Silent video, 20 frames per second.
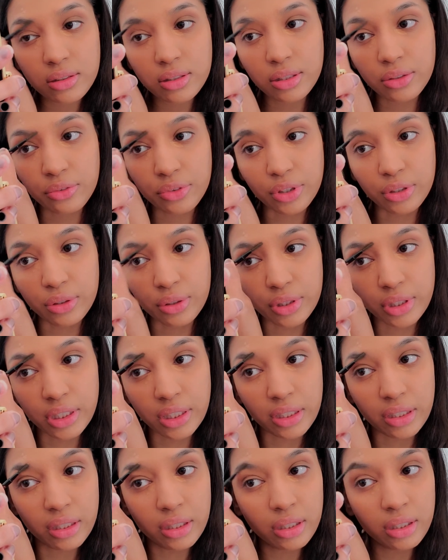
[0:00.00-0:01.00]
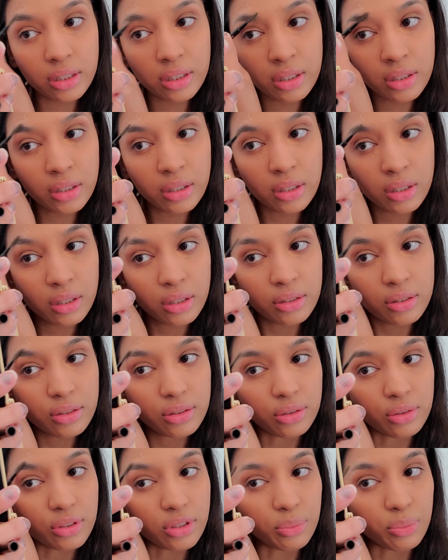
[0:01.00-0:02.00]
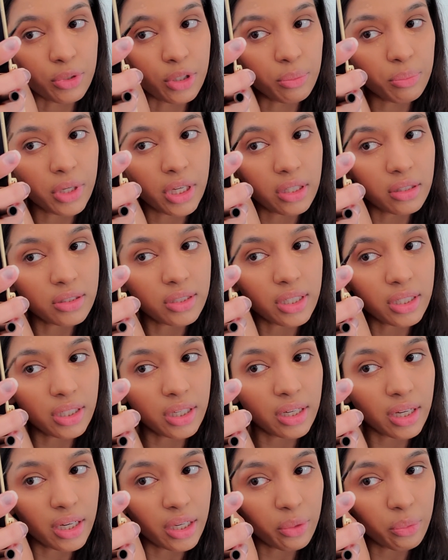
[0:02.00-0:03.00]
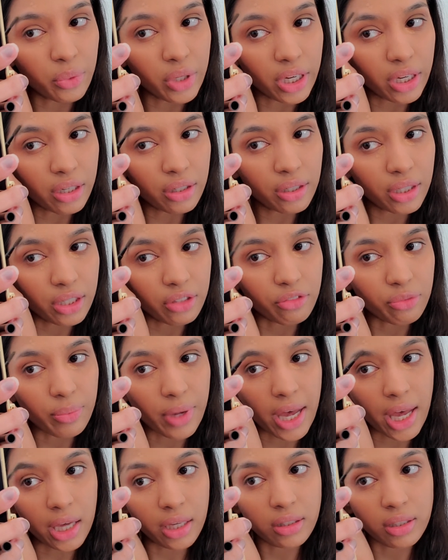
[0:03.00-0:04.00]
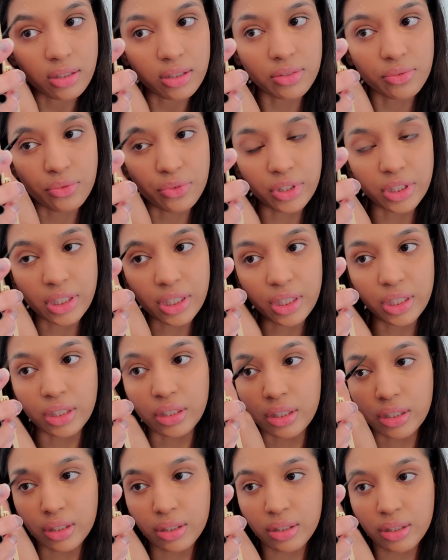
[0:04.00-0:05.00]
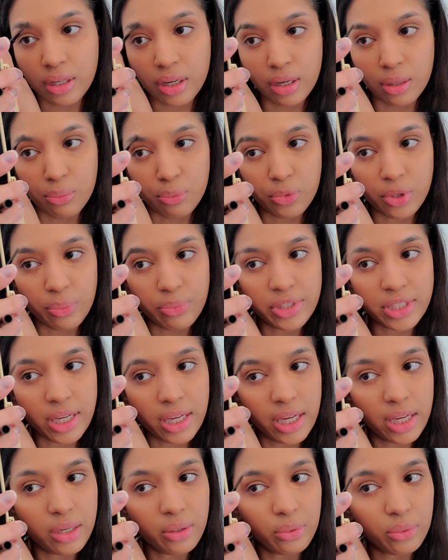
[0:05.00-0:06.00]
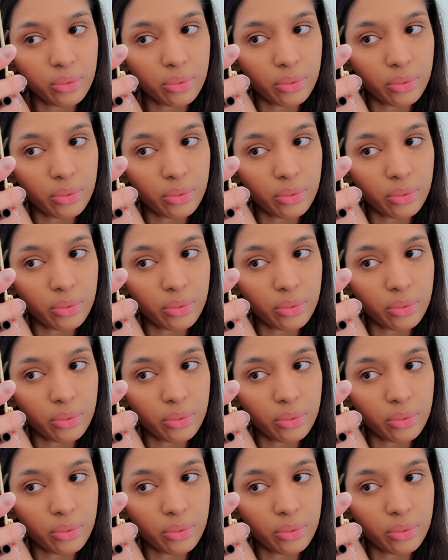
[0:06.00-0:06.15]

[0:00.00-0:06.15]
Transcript: So if you're looking to support Palestine in any way or give back, that's a really good website.